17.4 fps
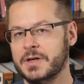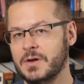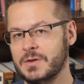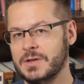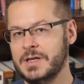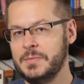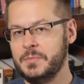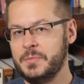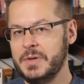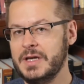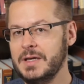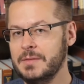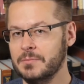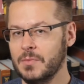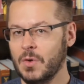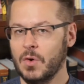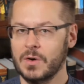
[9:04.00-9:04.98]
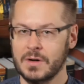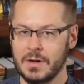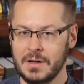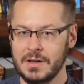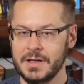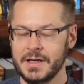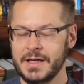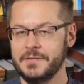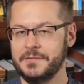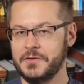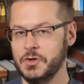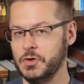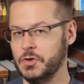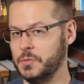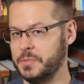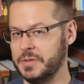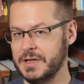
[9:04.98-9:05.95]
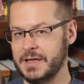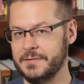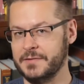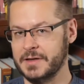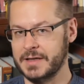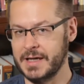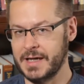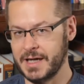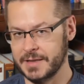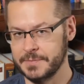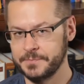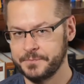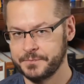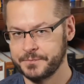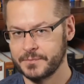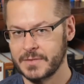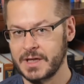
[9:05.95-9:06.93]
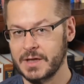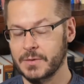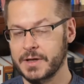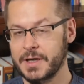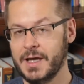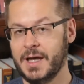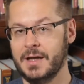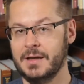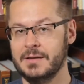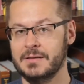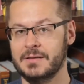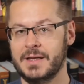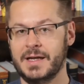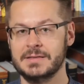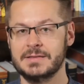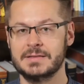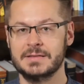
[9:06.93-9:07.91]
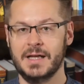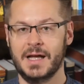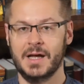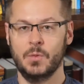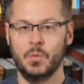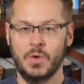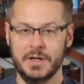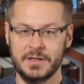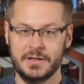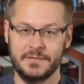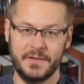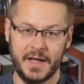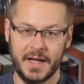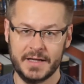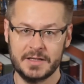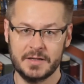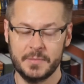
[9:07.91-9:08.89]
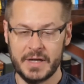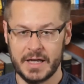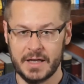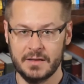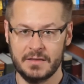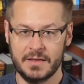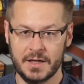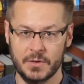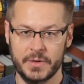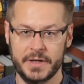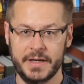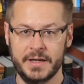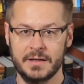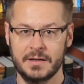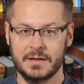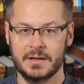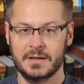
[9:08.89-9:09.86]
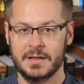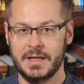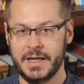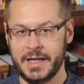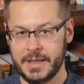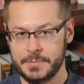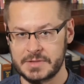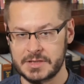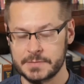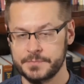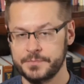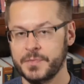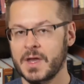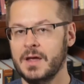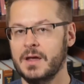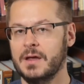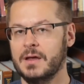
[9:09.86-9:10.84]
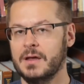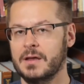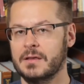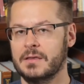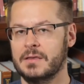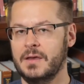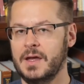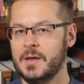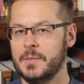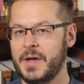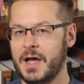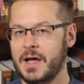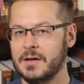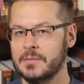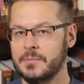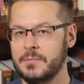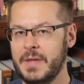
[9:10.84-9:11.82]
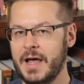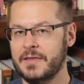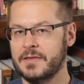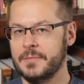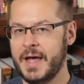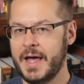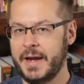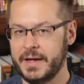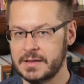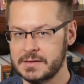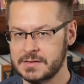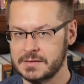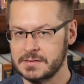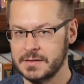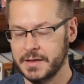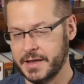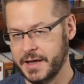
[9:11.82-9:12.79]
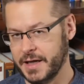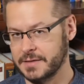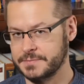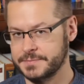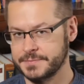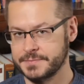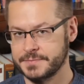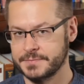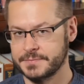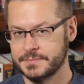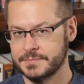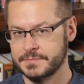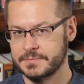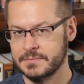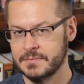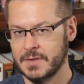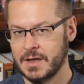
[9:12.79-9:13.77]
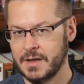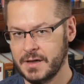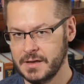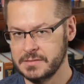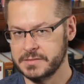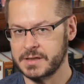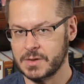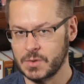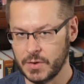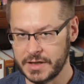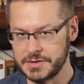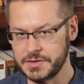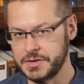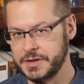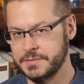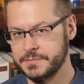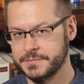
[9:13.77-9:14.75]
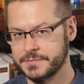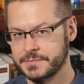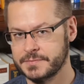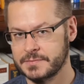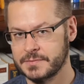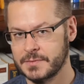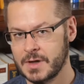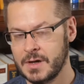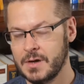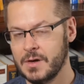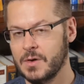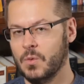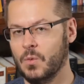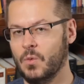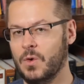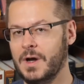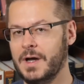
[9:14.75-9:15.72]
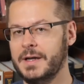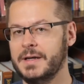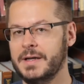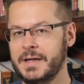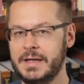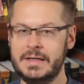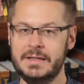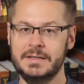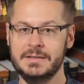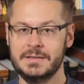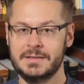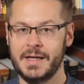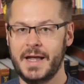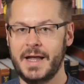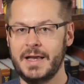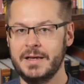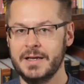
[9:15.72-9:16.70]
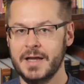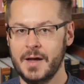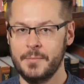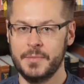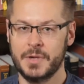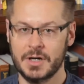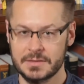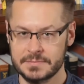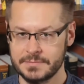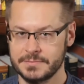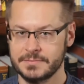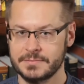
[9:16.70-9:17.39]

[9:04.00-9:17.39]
only be moral if you believe in God. Here again, that's not what divine command theory claims. Think about mathematics again. Here's a question What is a number?